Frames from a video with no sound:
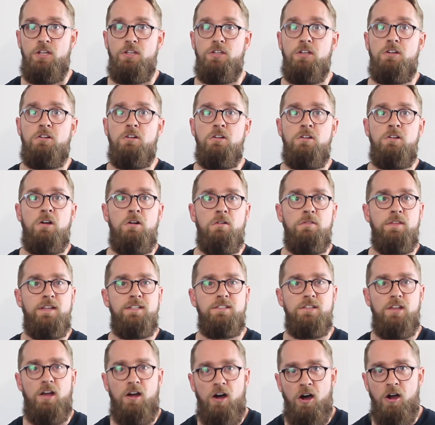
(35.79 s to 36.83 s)
You could call
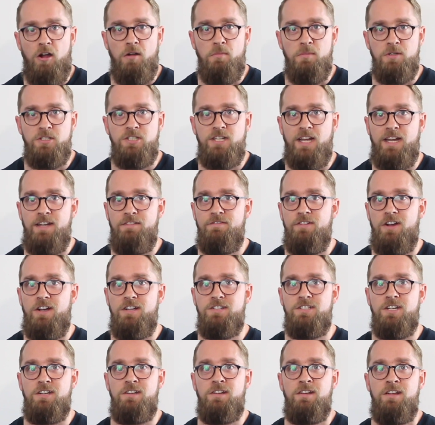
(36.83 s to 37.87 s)
this the home machine
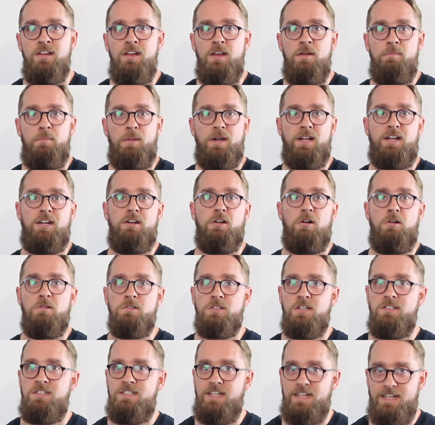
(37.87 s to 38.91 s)
version, but it could
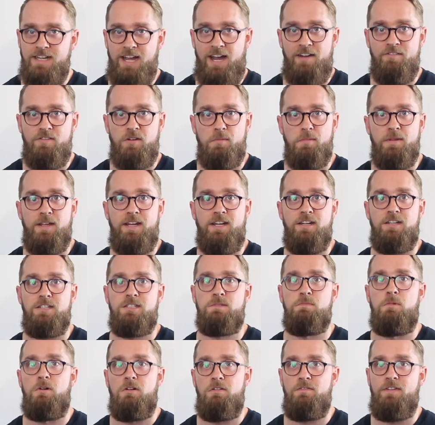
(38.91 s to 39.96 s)
also sit comfortably in a
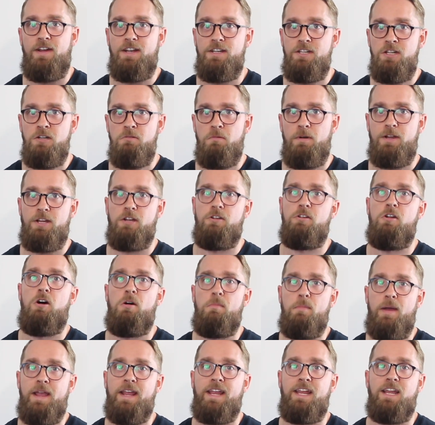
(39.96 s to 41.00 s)
small venue where you're
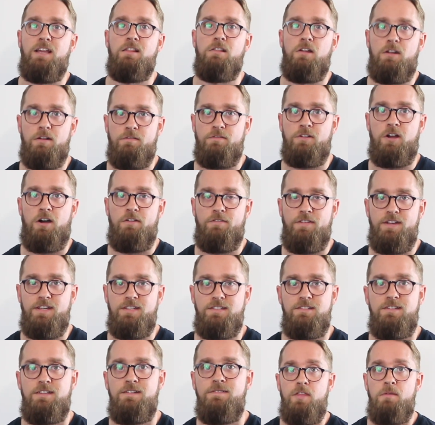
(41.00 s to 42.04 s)
not making a lot of
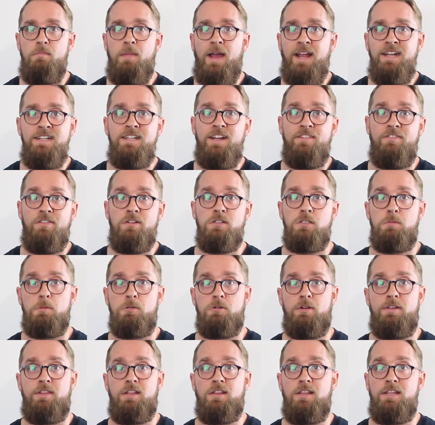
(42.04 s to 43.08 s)
coffees. The main difference
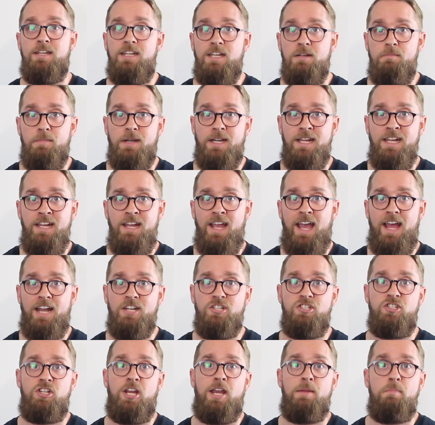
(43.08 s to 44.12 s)
between the Linea Mini
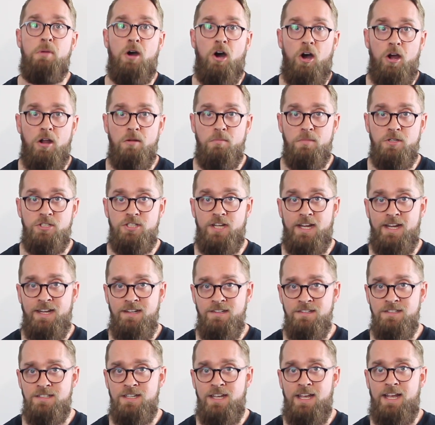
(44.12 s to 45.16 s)
and cheaper home
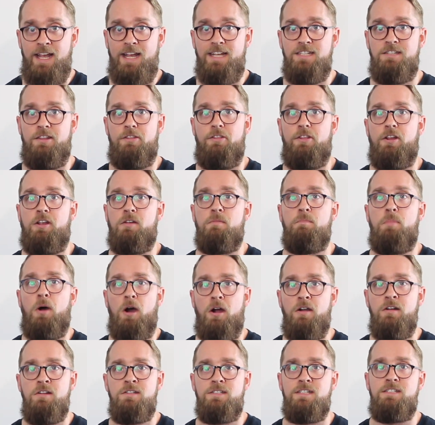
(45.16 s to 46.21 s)
machines is that the
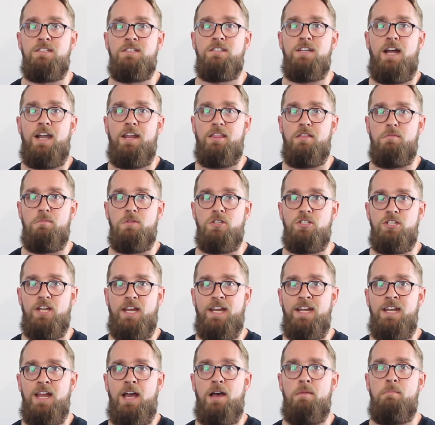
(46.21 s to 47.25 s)
components inside of the
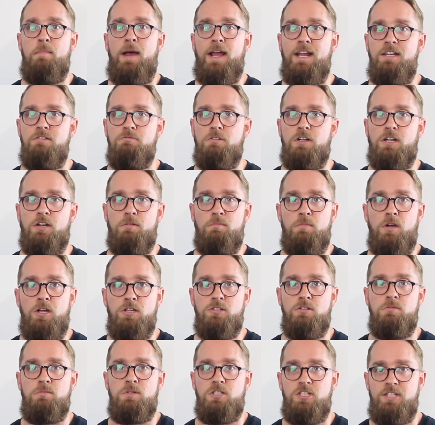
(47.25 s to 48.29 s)
machine are made to a
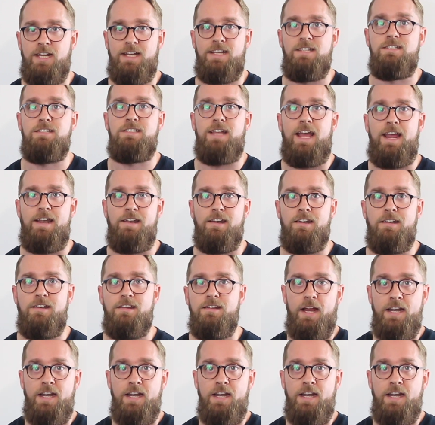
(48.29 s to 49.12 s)
commercial machine standard.